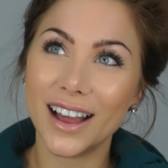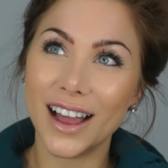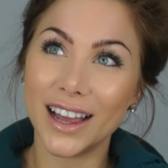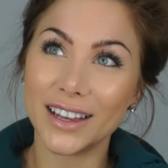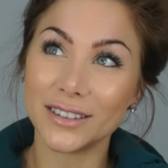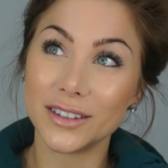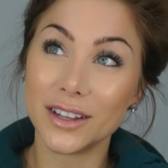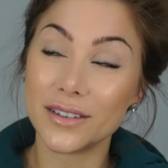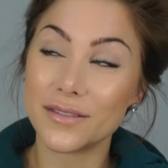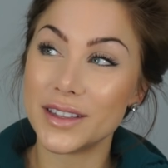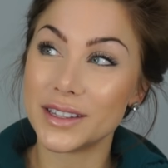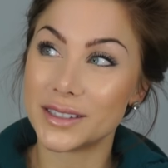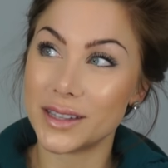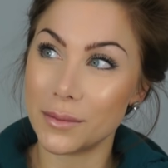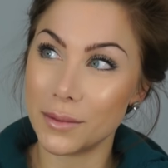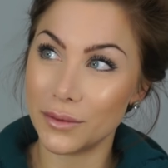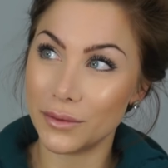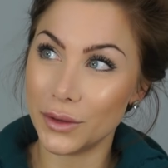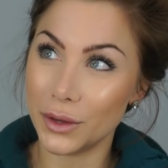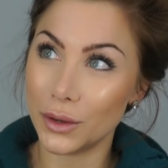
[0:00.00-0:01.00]
I love that
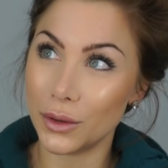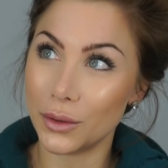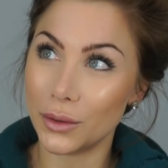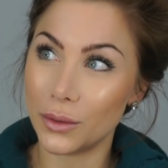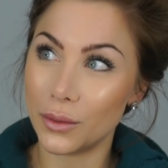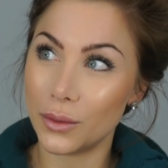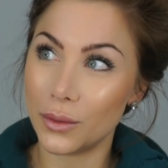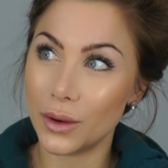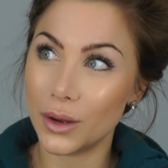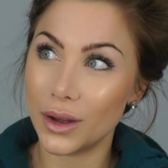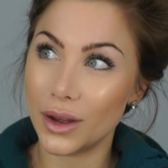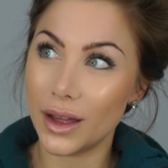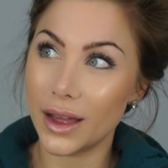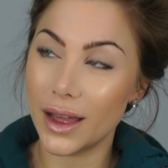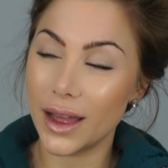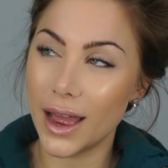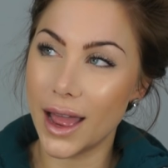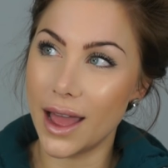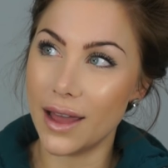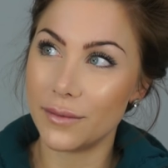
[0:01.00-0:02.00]
some of you
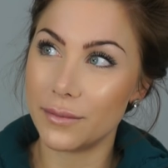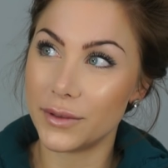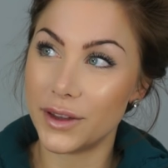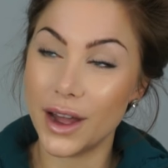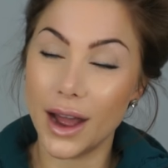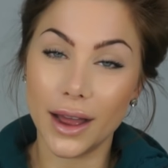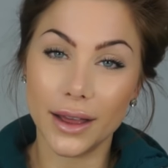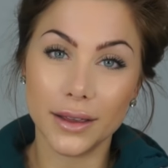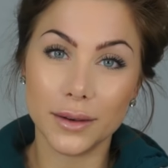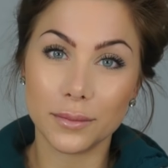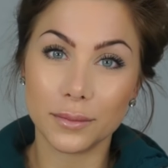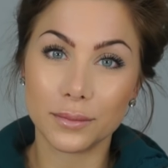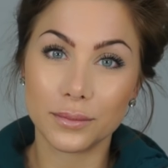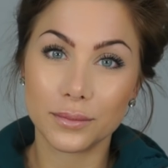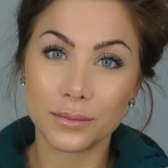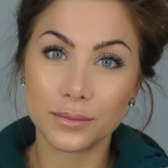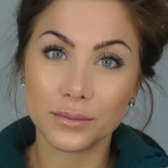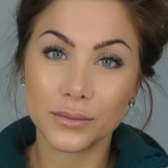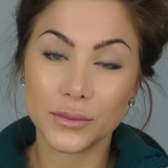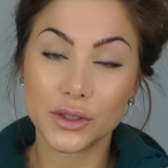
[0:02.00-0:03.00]
have gotten
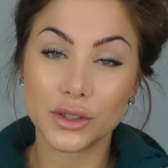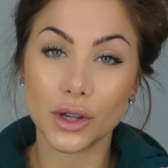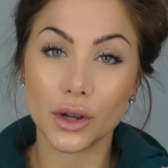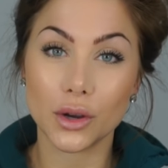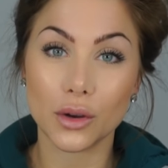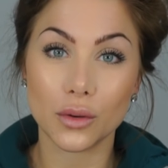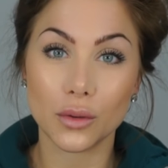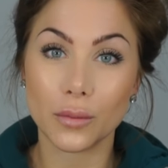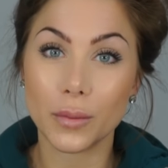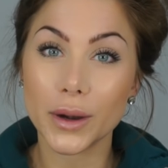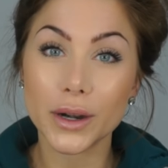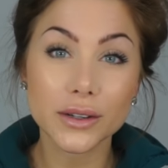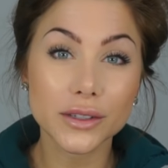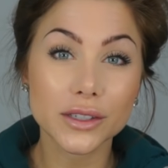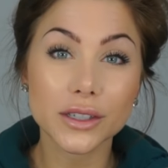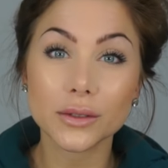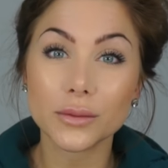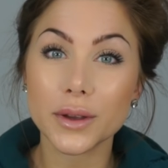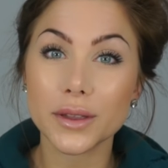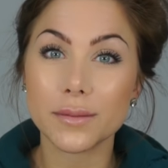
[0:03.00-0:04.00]
so
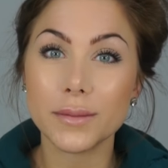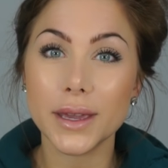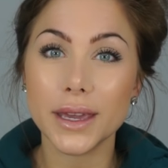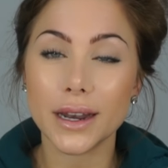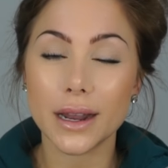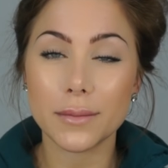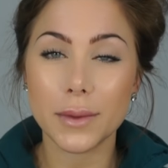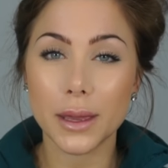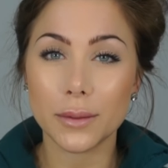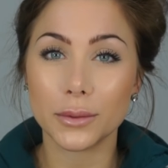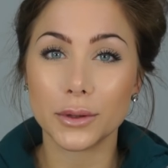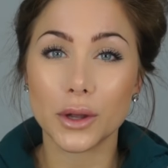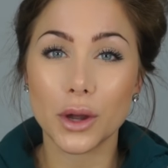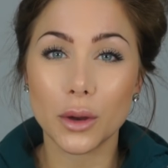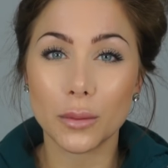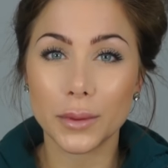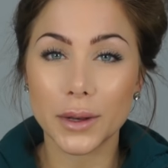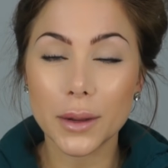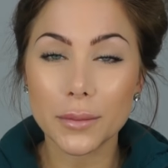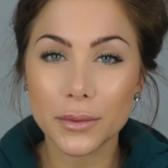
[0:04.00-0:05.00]
personal with me and I'm able to
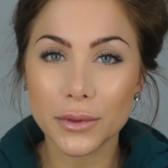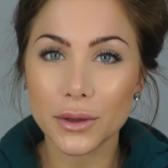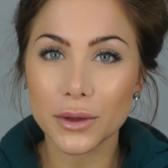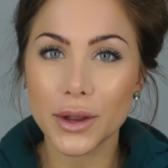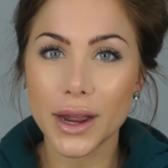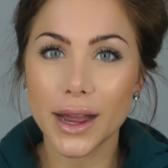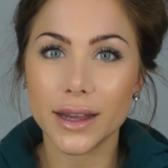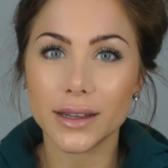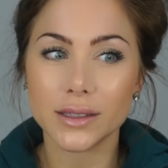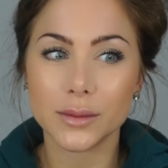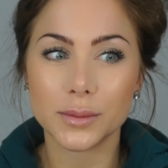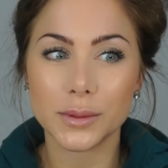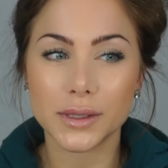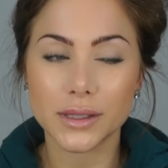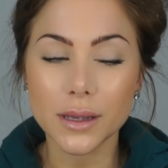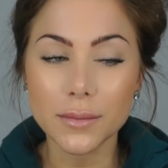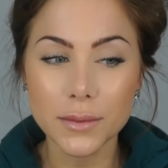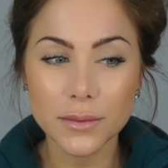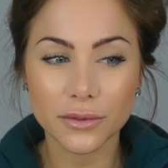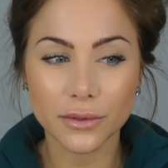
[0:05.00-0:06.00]
open up with you guys, but
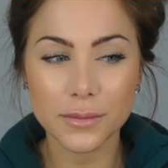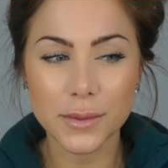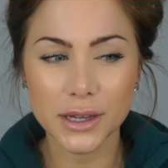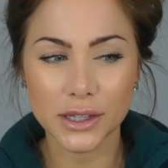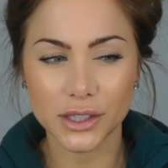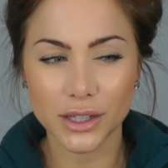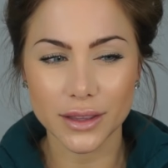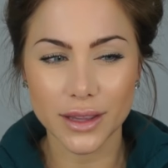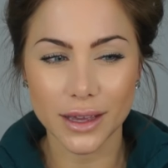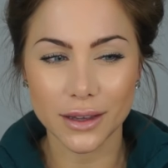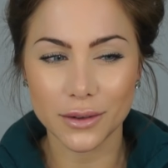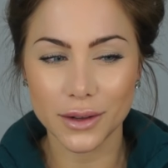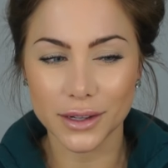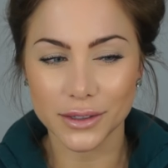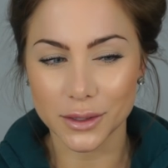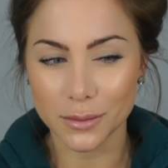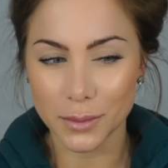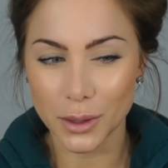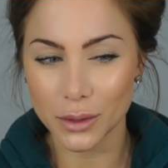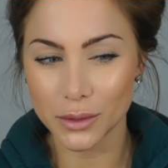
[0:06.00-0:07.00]
some information that you
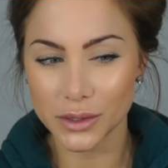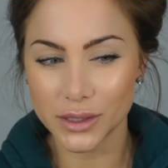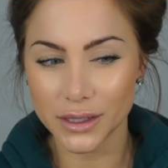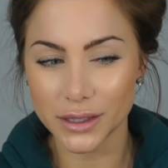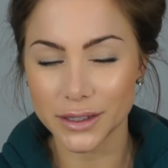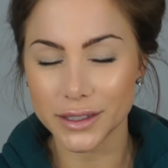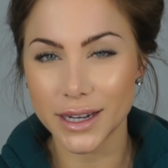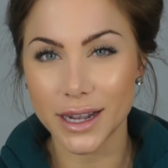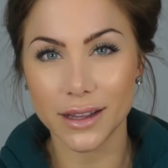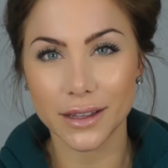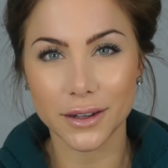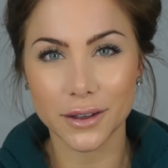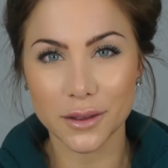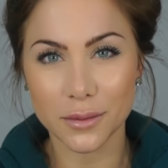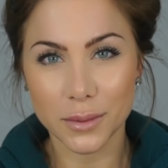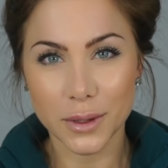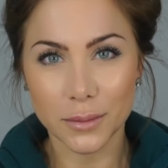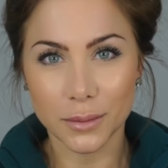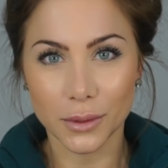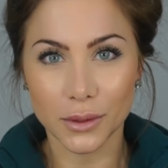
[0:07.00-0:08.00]
guys are posting or telling
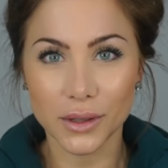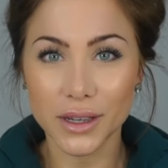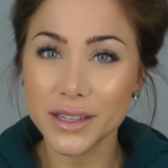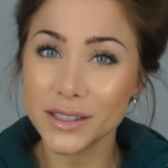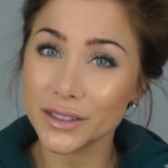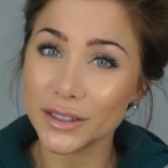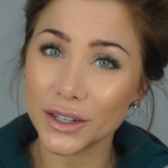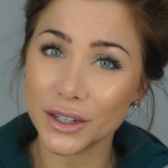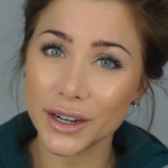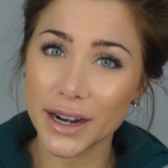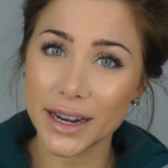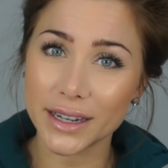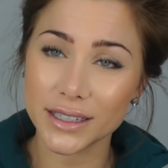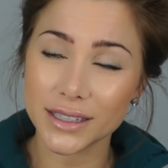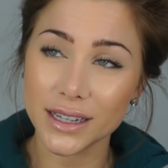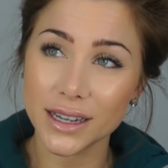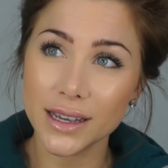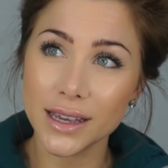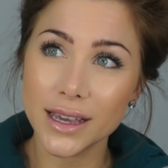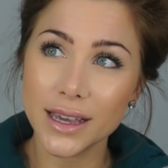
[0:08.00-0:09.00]
other people isn't
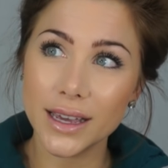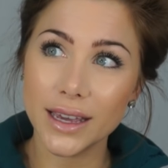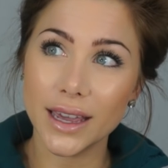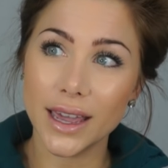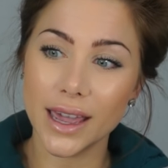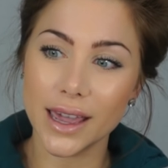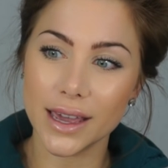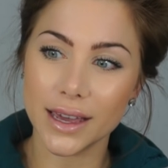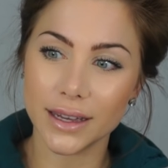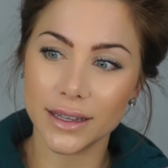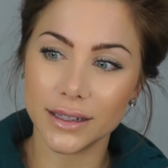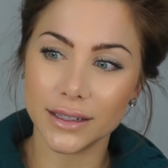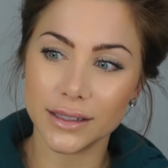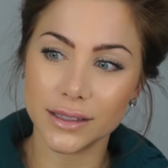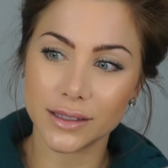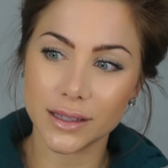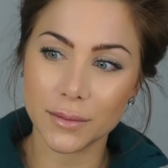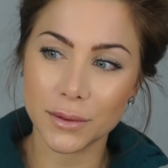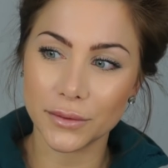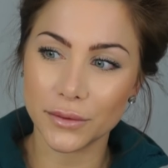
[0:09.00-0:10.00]
correct
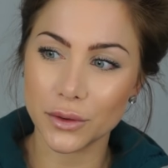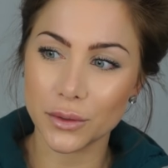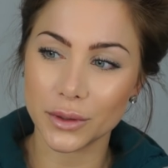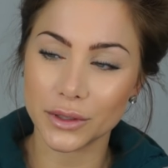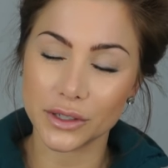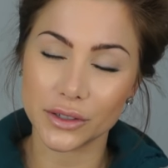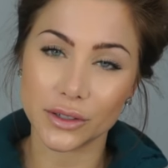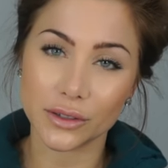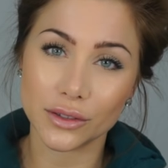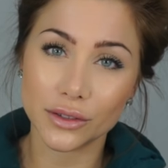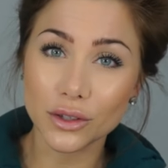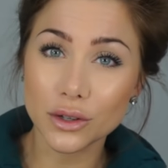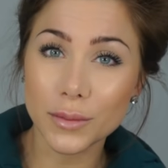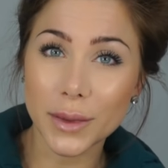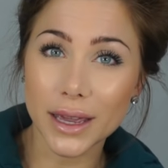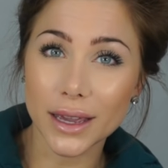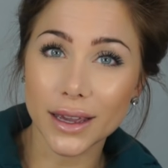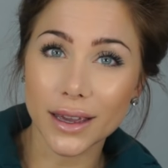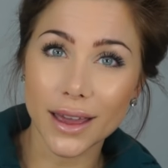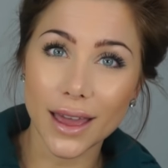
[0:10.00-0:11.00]
and some of you are just
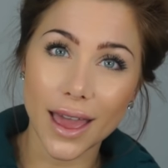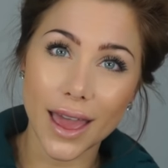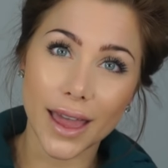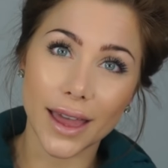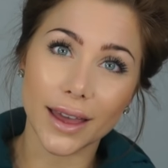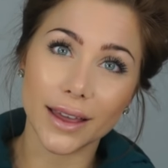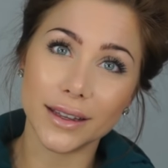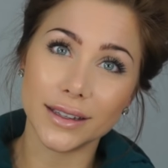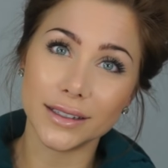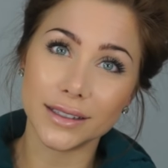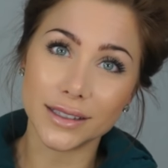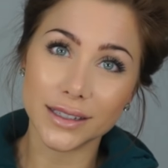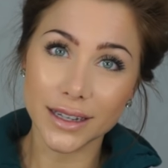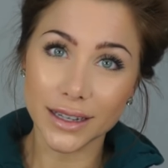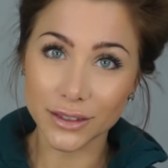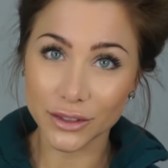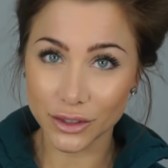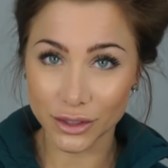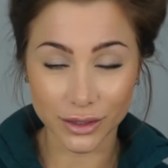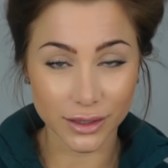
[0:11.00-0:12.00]
assuming and
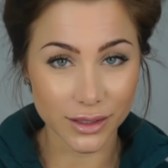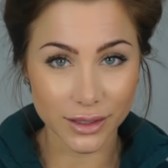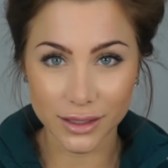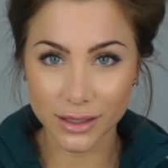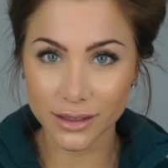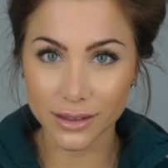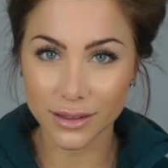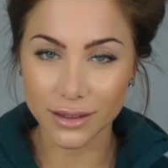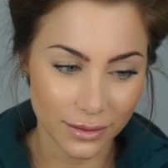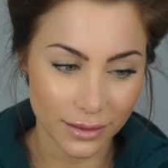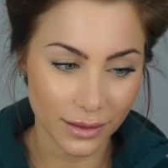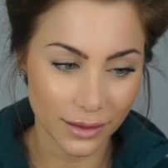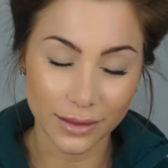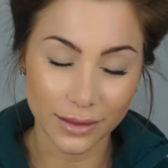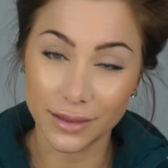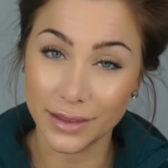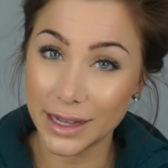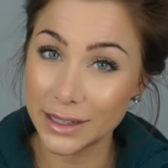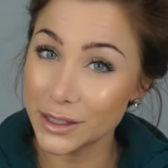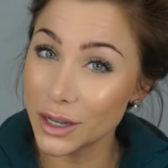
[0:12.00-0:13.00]
it's just,
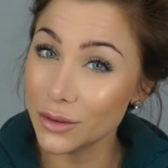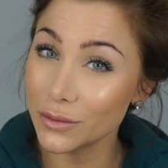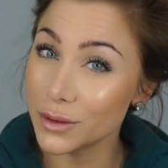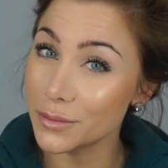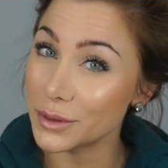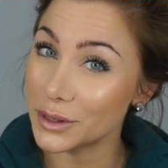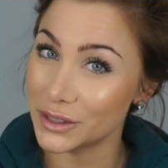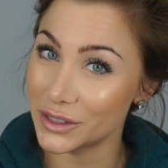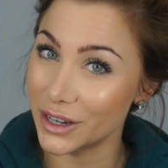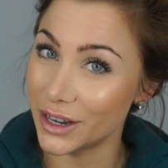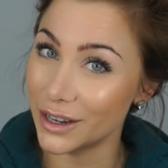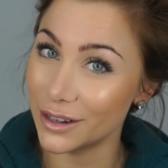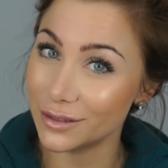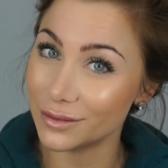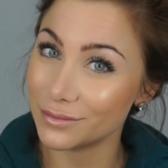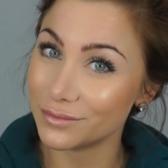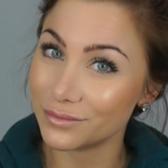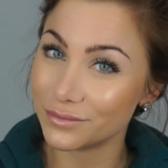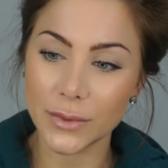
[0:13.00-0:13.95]
that's how rumors start.